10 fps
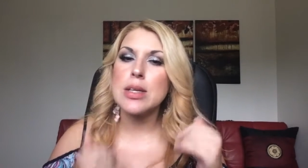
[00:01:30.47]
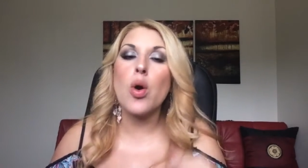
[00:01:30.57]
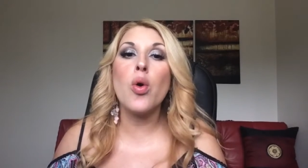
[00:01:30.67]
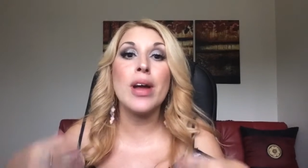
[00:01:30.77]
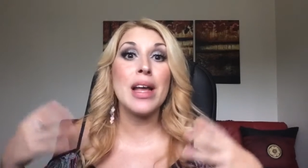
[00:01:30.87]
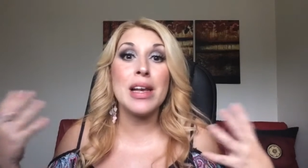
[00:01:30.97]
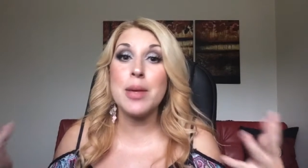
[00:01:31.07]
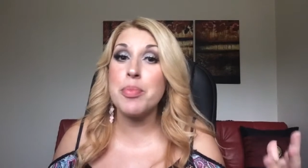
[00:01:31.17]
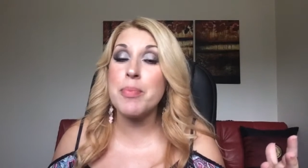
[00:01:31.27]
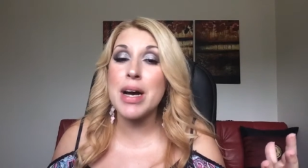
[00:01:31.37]
or a
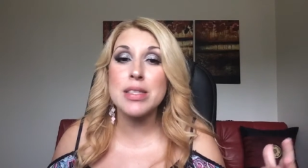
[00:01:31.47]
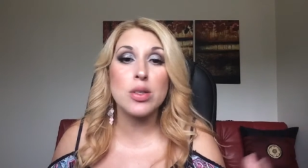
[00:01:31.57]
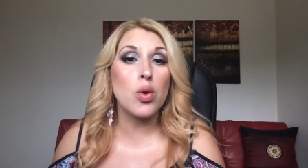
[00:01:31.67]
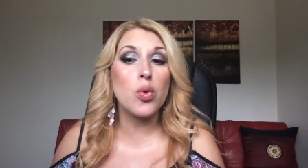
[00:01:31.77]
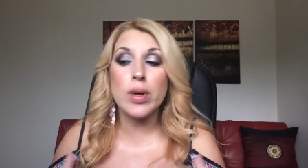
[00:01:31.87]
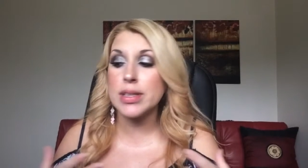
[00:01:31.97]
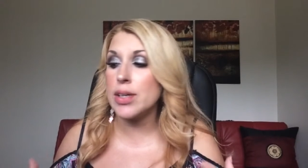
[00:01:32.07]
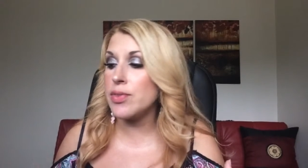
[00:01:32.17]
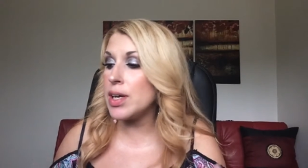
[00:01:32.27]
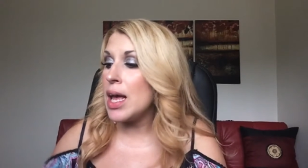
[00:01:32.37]
lip mask or
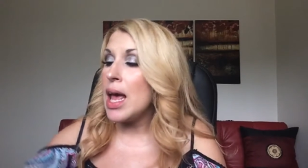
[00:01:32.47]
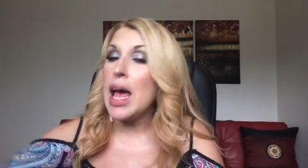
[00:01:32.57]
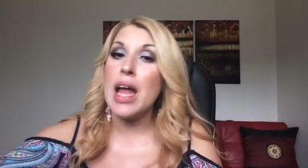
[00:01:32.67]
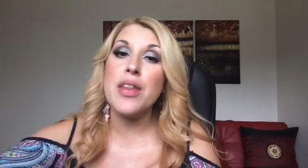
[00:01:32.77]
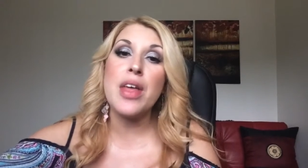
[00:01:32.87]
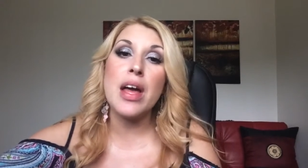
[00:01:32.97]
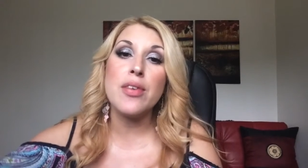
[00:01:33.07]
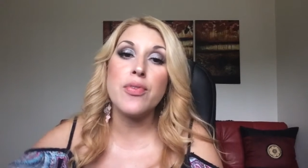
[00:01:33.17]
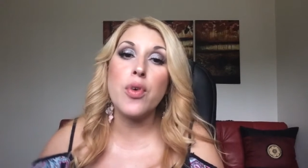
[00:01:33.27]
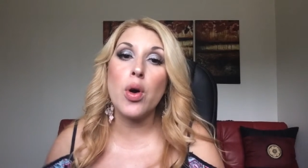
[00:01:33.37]
whatever, and
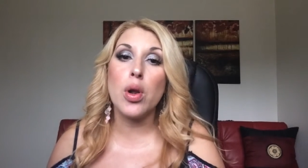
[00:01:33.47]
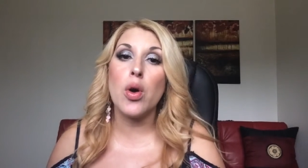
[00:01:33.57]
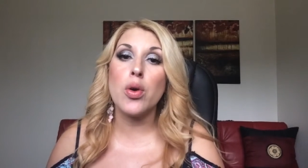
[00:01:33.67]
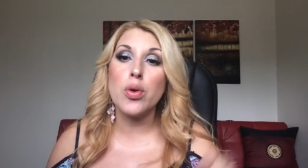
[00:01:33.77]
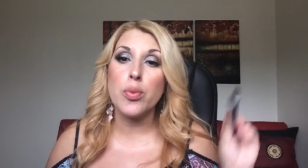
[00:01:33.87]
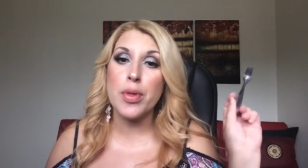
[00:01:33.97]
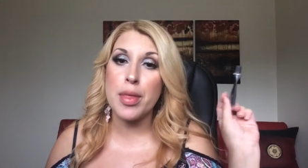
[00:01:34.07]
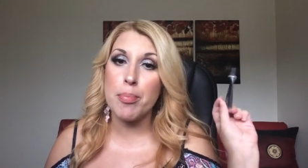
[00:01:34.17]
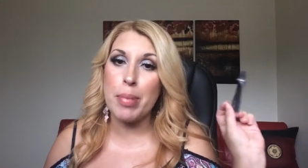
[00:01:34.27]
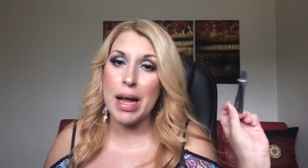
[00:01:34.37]
then follow with
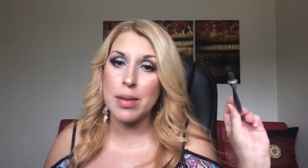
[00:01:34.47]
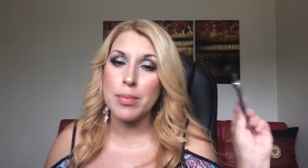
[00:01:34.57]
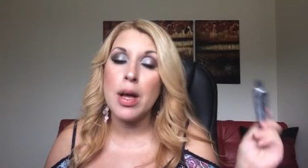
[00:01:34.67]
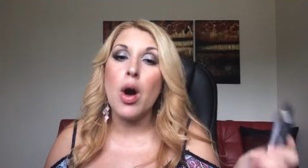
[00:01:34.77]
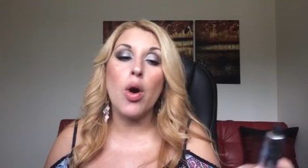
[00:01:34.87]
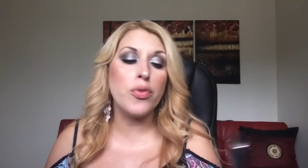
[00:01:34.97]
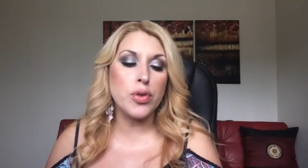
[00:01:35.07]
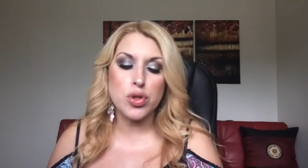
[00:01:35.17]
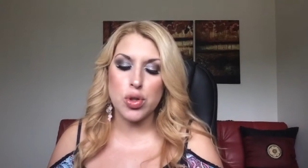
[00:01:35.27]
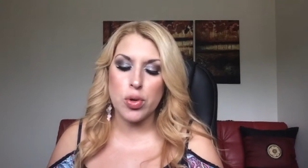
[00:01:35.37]
a balm of
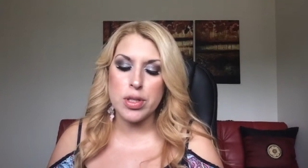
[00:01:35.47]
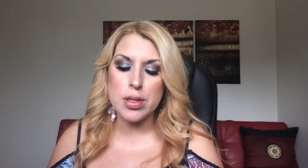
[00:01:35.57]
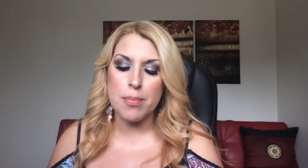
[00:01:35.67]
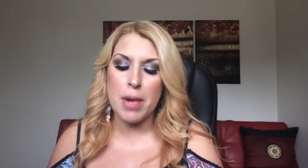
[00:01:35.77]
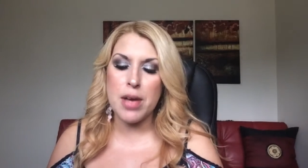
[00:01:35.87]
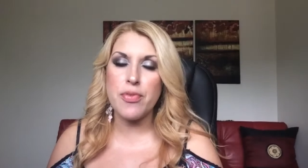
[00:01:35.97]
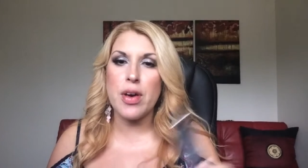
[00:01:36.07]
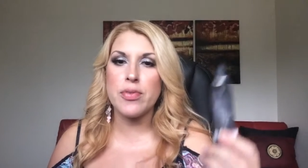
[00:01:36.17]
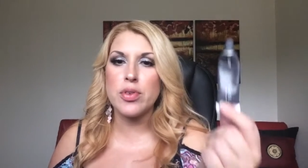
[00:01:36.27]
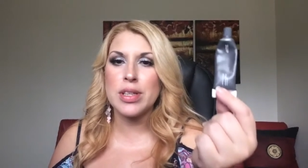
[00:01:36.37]
your choice. My
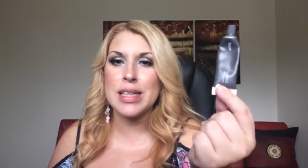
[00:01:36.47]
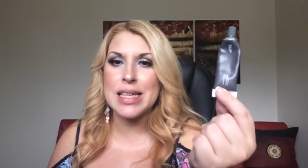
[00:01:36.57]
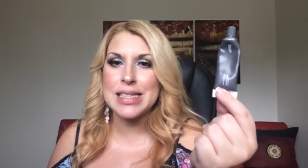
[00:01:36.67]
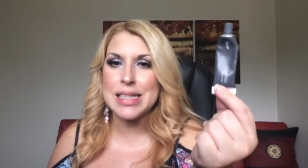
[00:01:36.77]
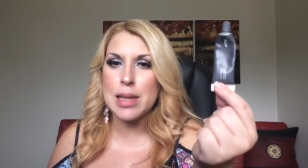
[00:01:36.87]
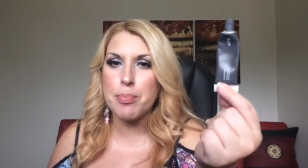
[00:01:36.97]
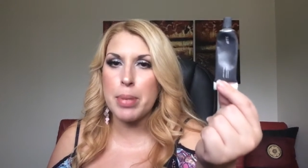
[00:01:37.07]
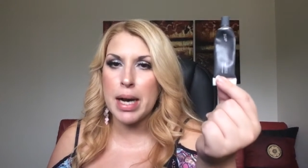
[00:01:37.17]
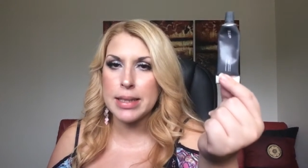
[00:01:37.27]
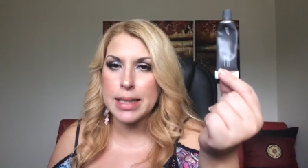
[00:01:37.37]
favorite is the
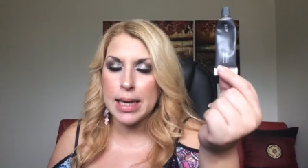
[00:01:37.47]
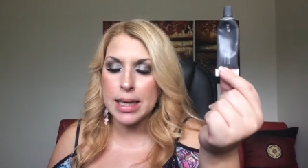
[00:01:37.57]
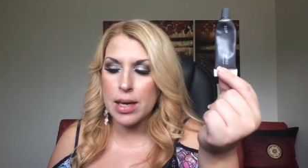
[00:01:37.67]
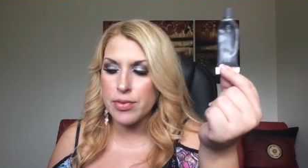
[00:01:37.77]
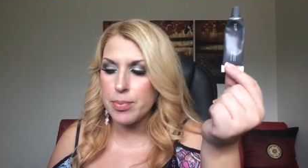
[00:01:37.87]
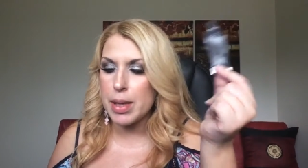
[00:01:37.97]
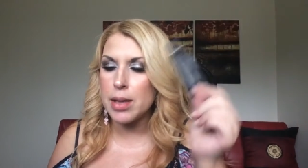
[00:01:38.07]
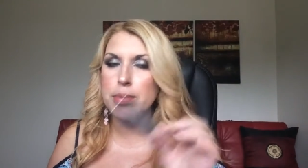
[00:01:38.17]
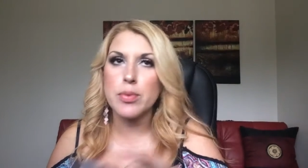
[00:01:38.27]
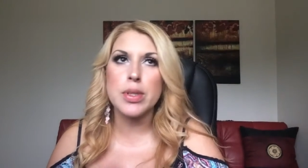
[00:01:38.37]
Bite Agave
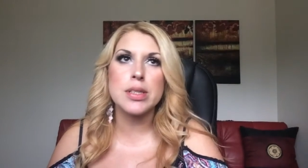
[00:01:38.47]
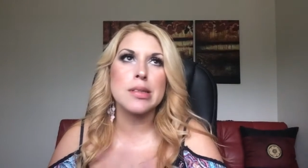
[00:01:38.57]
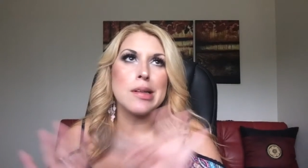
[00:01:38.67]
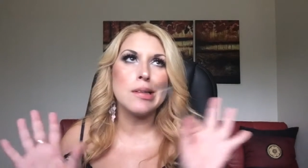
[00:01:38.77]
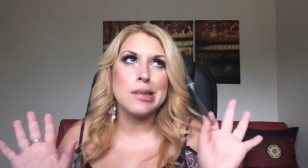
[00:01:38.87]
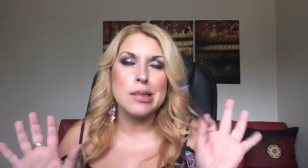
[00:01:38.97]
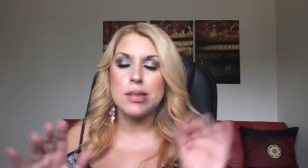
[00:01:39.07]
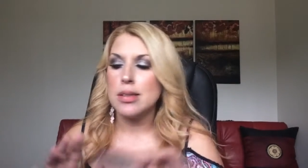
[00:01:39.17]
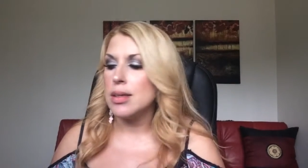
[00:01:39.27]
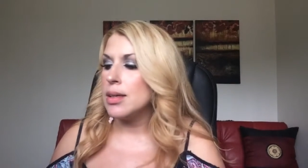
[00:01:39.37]
Balm, which
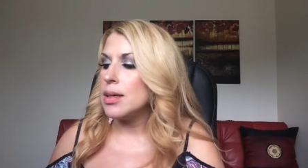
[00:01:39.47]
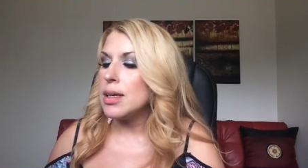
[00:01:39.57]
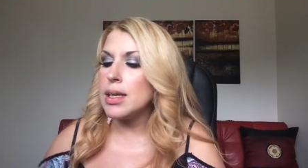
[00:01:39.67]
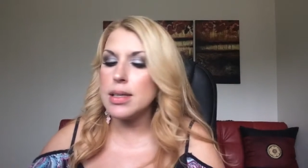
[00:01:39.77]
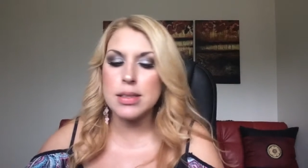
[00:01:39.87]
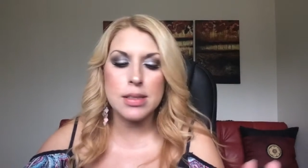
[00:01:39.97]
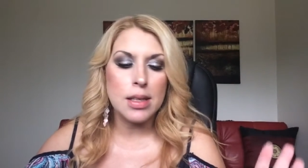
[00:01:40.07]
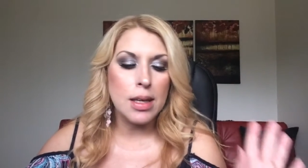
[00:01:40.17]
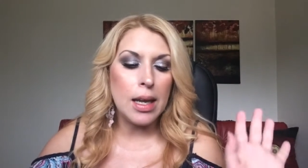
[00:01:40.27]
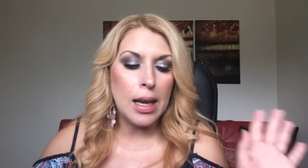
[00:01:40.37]
it's
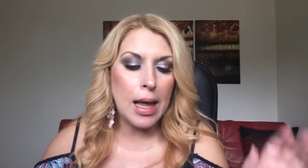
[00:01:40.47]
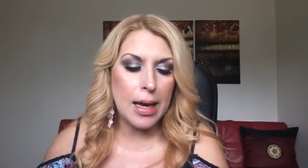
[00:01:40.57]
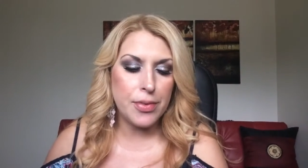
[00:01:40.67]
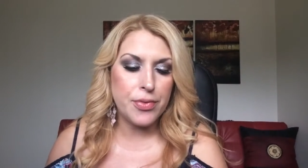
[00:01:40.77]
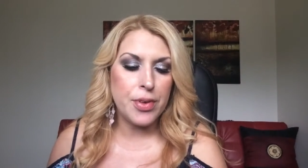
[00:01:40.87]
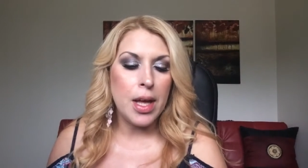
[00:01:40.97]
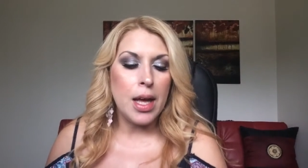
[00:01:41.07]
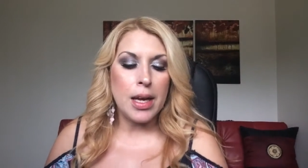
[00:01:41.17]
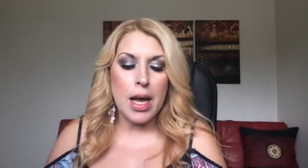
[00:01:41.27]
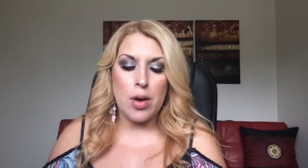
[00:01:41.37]
life.
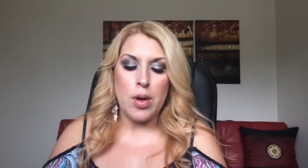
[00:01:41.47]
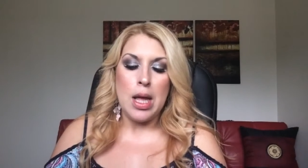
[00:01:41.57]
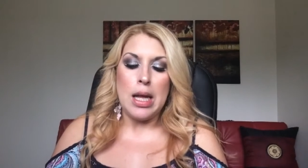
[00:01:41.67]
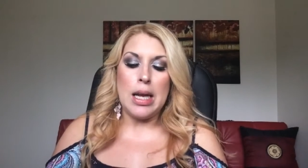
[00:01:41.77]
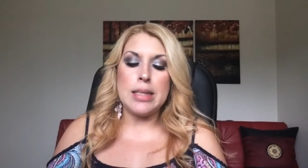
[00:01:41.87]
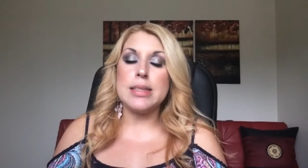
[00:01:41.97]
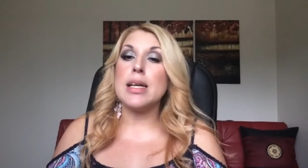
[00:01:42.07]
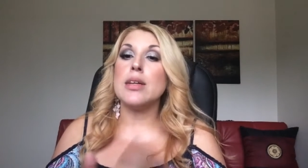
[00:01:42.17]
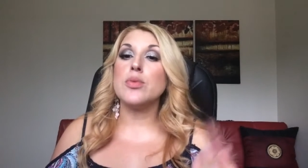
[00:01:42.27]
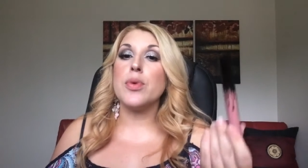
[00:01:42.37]
Now let's
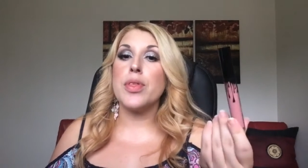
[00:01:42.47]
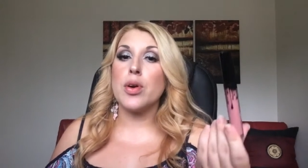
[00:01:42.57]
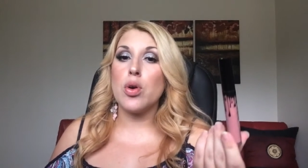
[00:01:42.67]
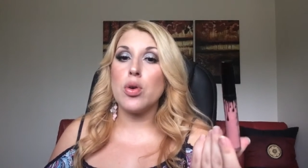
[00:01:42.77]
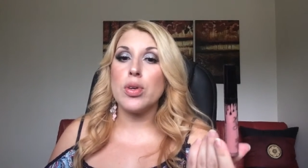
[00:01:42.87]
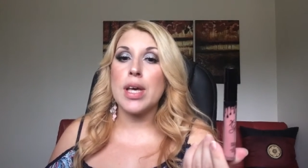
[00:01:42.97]
start with the Koko